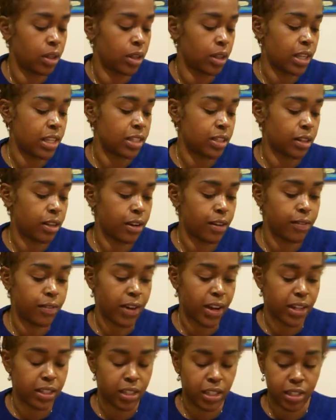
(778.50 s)
Let's
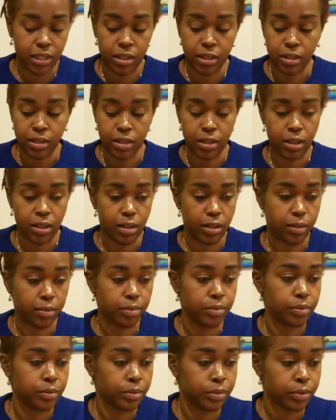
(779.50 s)
clarify justice here.
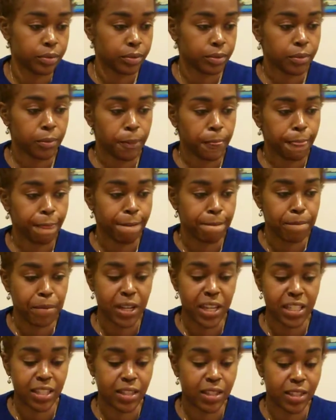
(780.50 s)

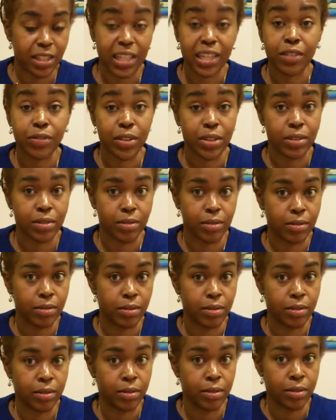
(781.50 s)
Because secrets.
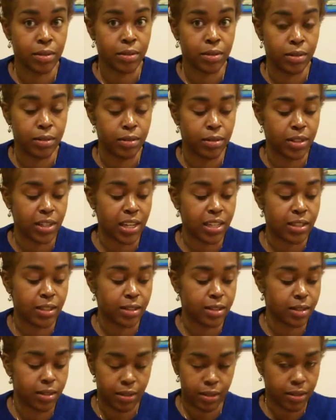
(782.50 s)

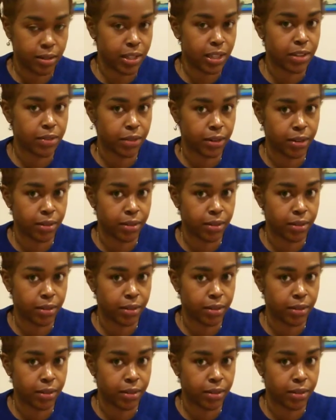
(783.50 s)
Justice is a secret.